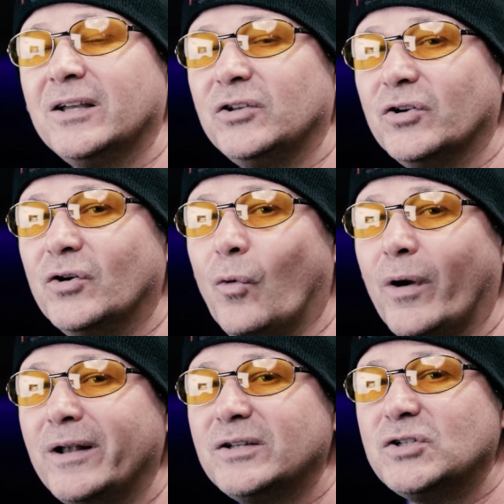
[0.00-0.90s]
you're
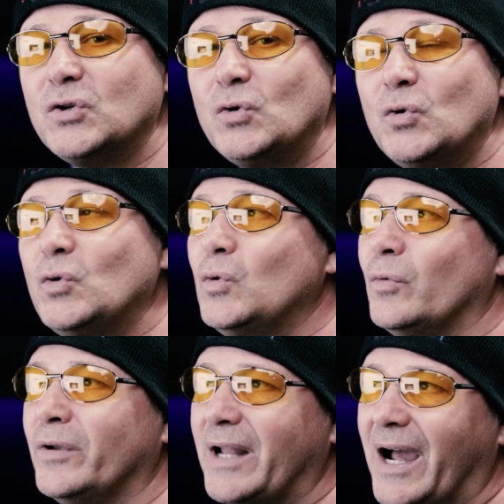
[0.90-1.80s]
going to
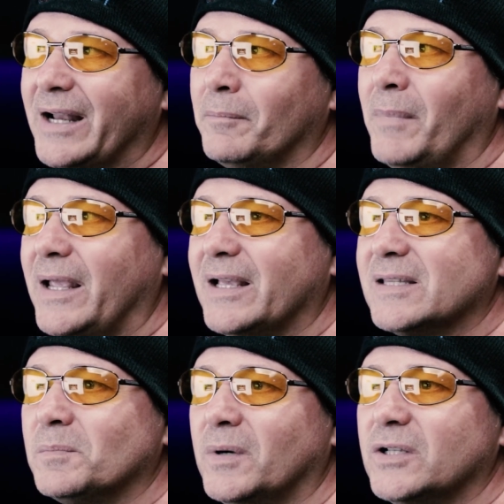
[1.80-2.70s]
not make
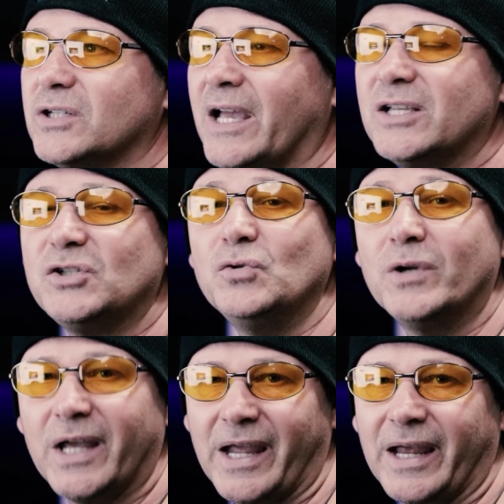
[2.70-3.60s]
as much as you
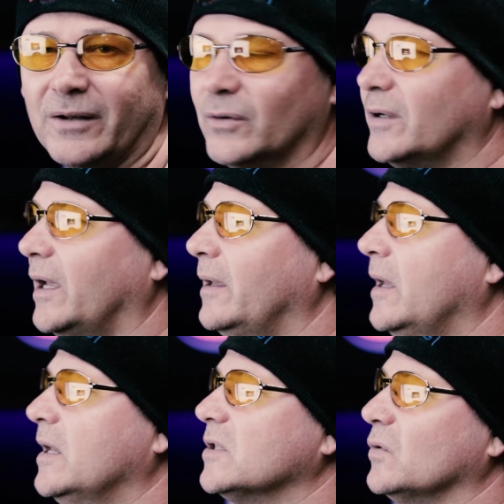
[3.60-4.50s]
can, okay?
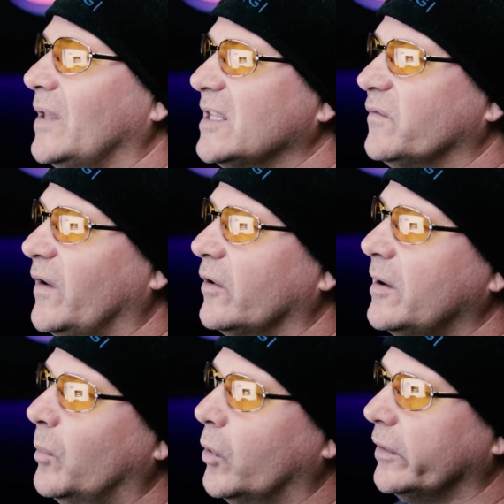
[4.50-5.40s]
So that's very
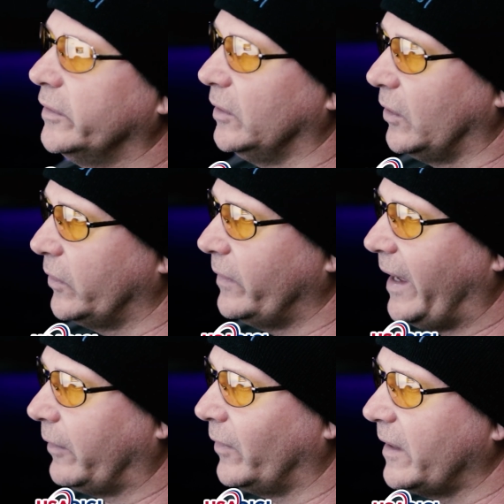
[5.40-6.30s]
important to learn
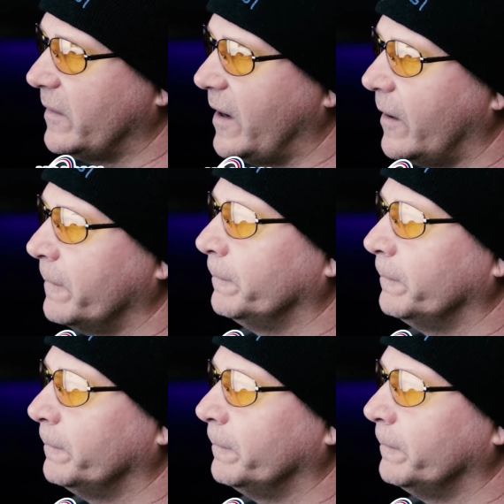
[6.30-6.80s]
that right there.